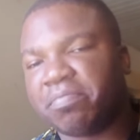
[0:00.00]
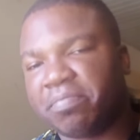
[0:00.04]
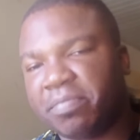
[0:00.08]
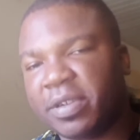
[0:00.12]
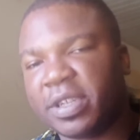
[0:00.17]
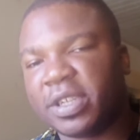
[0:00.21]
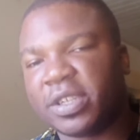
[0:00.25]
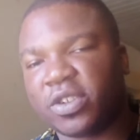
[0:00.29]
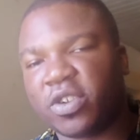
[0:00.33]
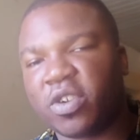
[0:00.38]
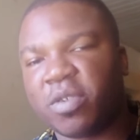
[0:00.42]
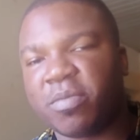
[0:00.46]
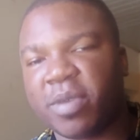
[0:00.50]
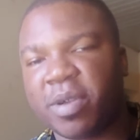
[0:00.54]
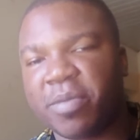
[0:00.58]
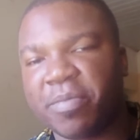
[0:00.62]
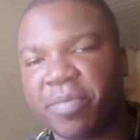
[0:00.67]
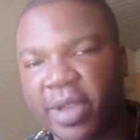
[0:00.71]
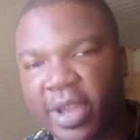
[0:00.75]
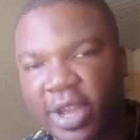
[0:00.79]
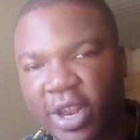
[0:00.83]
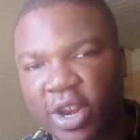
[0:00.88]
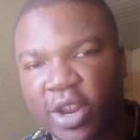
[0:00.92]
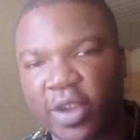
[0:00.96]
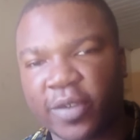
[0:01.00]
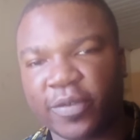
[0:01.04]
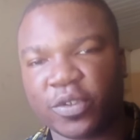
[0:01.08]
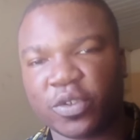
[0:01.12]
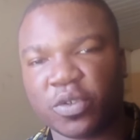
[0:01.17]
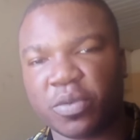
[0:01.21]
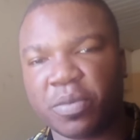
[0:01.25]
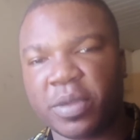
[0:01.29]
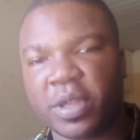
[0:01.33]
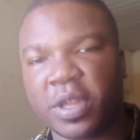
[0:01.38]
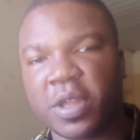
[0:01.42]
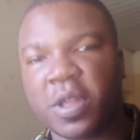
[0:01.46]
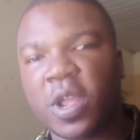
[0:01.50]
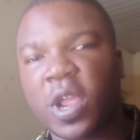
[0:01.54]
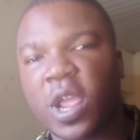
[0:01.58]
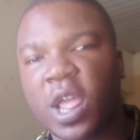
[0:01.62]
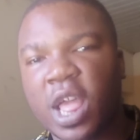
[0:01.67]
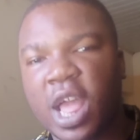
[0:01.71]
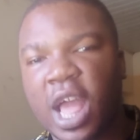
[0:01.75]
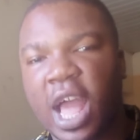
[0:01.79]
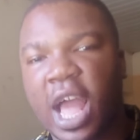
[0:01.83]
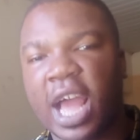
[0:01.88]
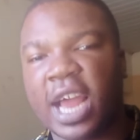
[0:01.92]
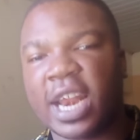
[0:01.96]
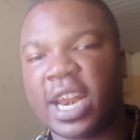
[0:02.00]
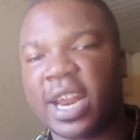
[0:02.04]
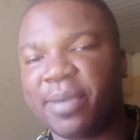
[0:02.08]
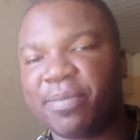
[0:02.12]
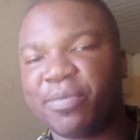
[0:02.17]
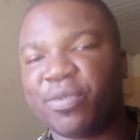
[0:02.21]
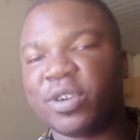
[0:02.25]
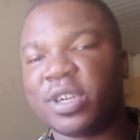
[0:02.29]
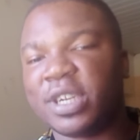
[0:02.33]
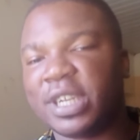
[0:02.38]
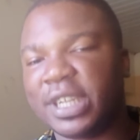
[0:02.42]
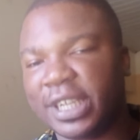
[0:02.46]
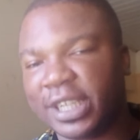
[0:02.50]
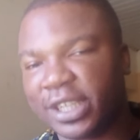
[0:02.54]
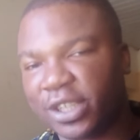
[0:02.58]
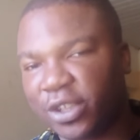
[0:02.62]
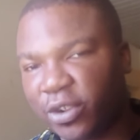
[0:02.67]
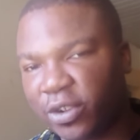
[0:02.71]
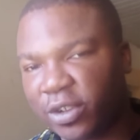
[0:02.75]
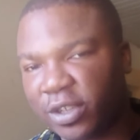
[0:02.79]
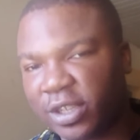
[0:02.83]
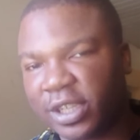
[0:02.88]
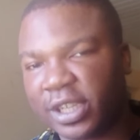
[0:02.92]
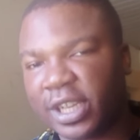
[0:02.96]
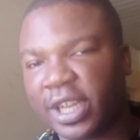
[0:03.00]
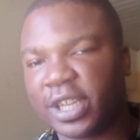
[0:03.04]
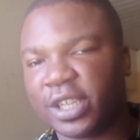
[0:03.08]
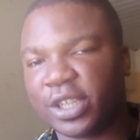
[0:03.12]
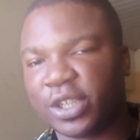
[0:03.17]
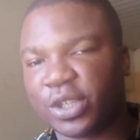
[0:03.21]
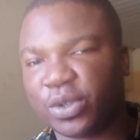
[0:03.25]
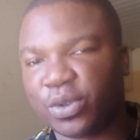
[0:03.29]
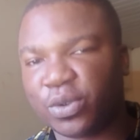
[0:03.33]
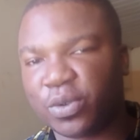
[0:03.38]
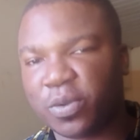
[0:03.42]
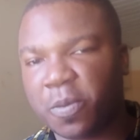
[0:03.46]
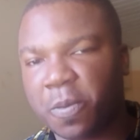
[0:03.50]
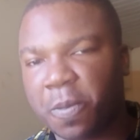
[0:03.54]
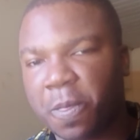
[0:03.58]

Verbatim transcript: please come and make love to me, and her body is not saying so.